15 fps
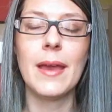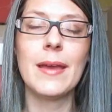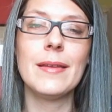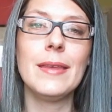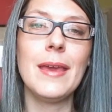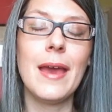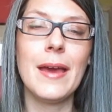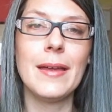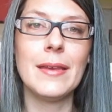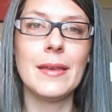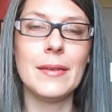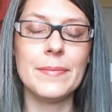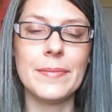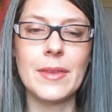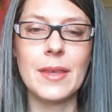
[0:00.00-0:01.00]
And yet,
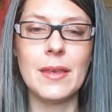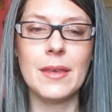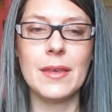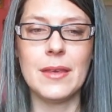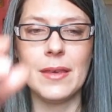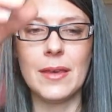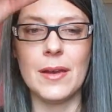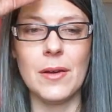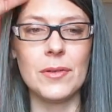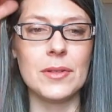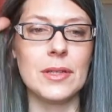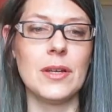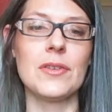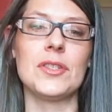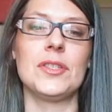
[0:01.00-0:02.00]
you know,
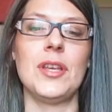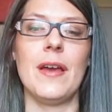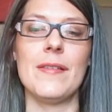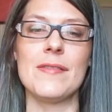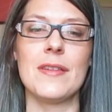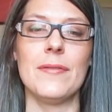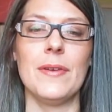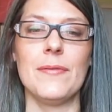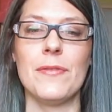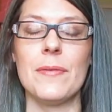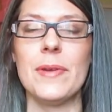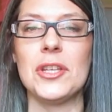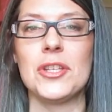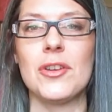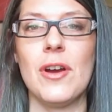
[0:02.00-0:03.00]
there's tons of
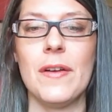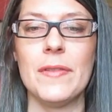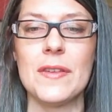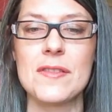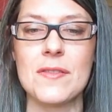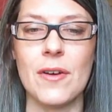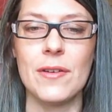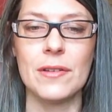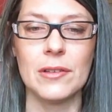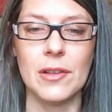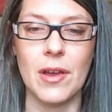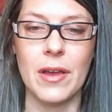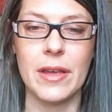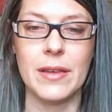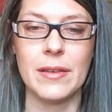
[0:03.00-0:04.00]
information on this
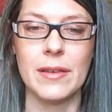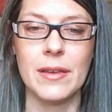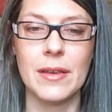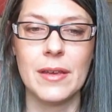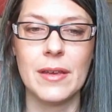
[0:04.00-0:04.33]
online.